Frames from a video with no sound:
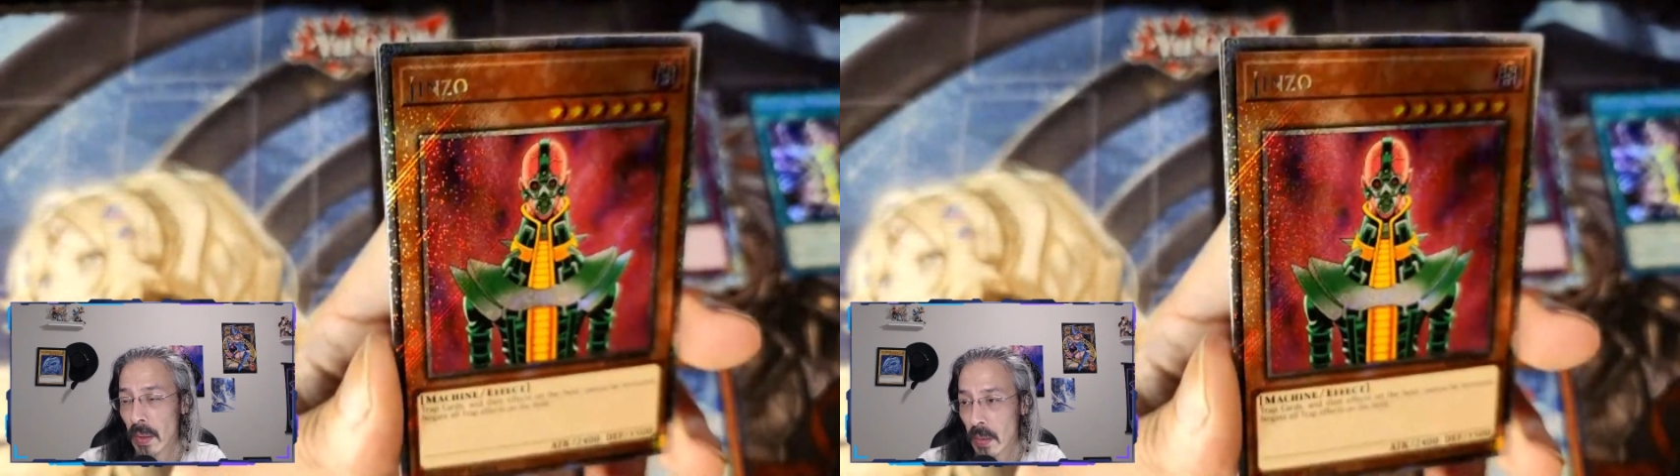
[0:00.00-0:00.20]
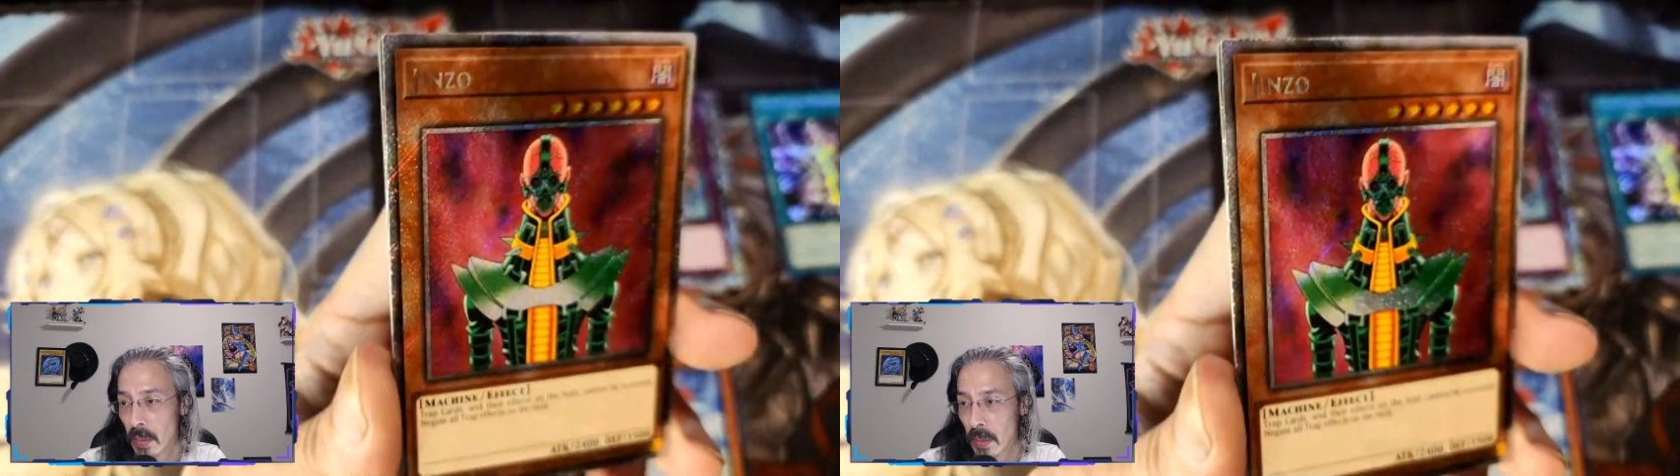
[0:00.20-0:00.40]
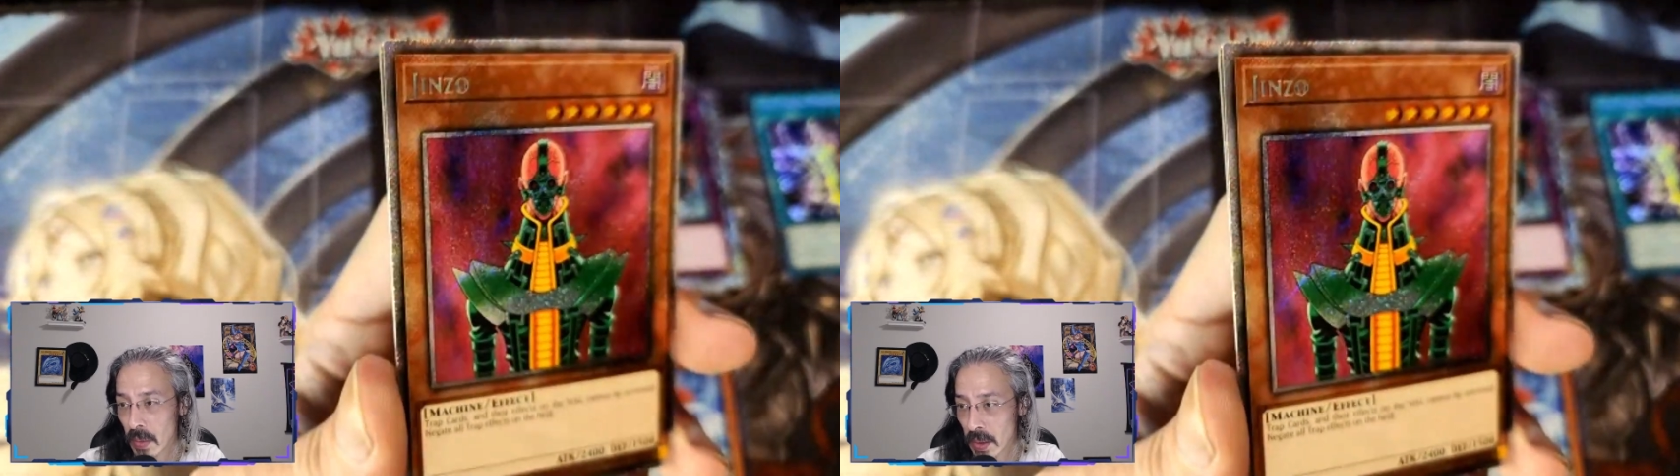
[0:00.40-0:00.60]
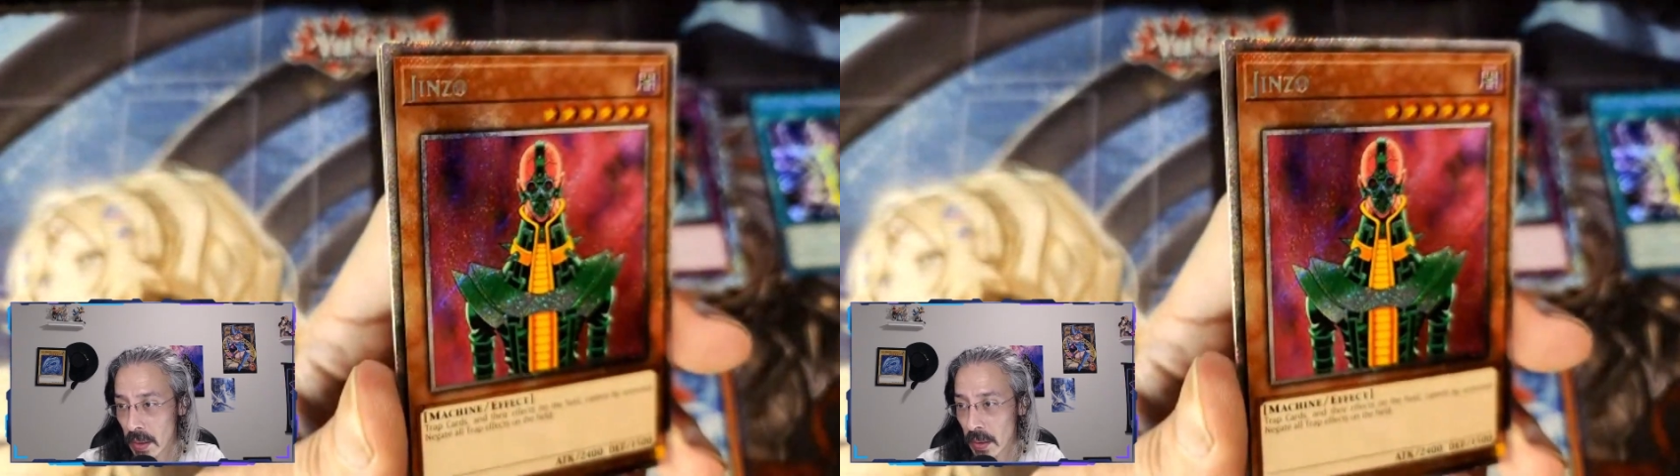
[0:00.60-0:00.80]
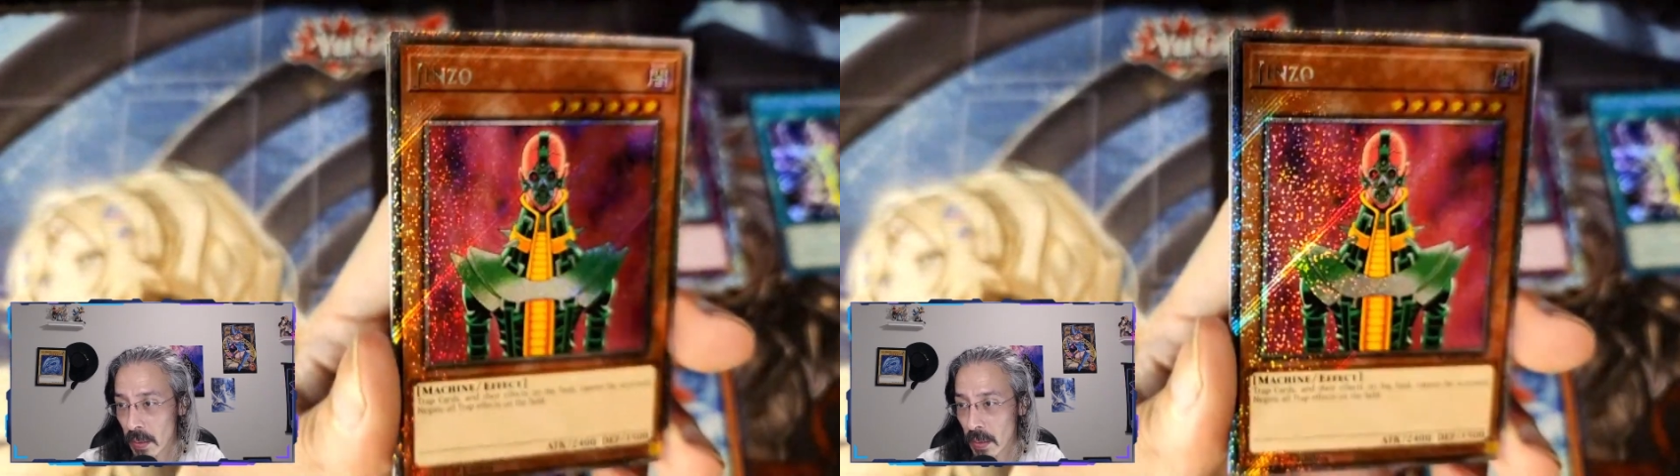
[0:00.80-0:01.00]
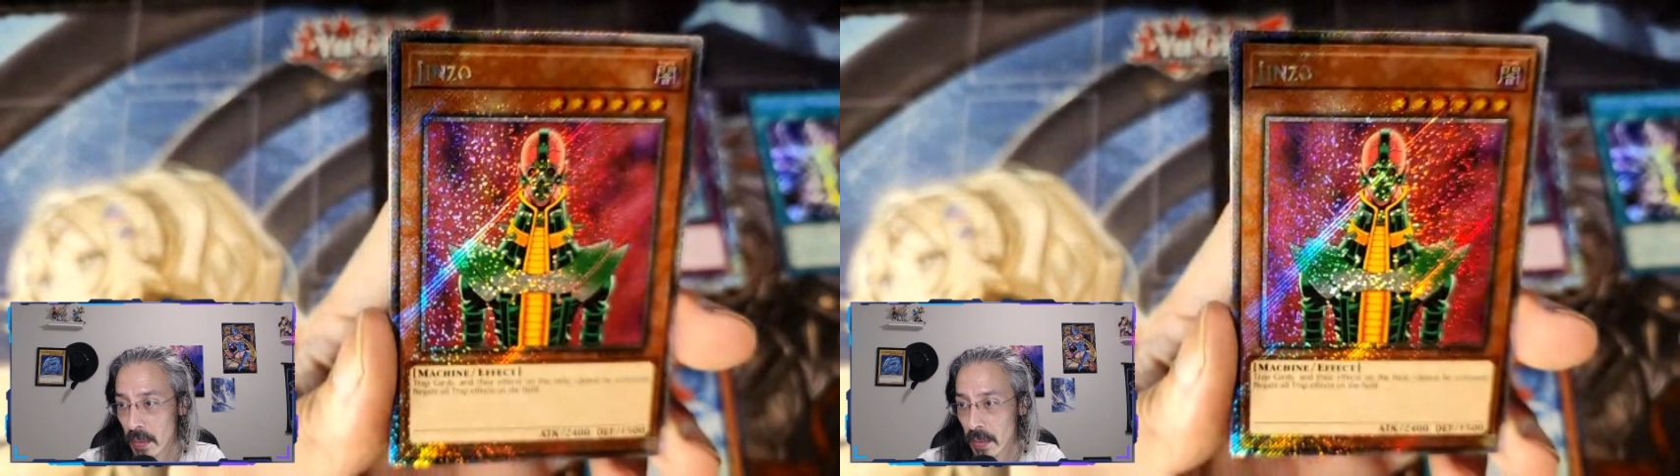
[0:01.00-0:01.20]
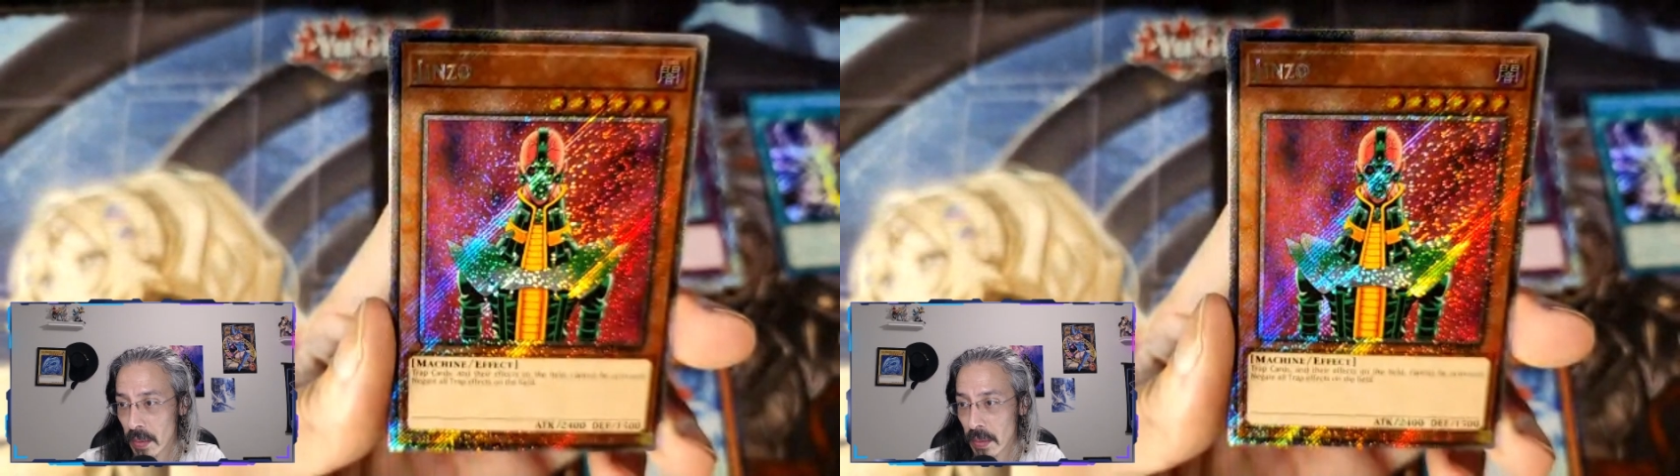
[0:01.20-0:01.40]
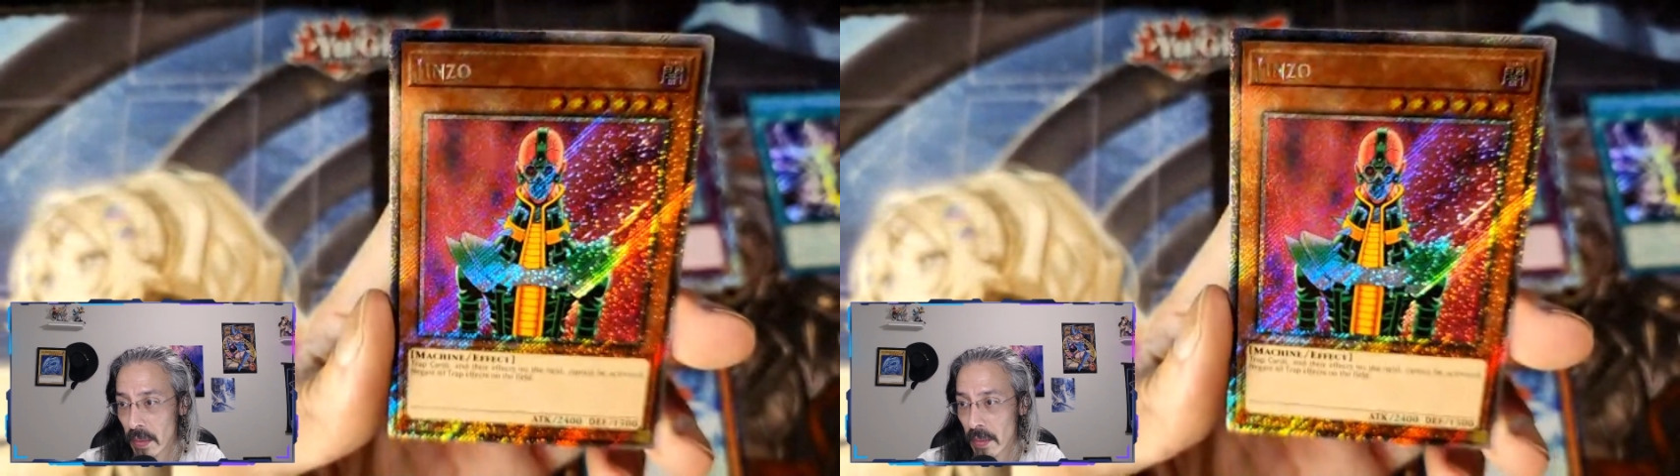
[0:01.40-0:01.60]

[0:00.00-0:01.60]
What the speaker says: duels at locals,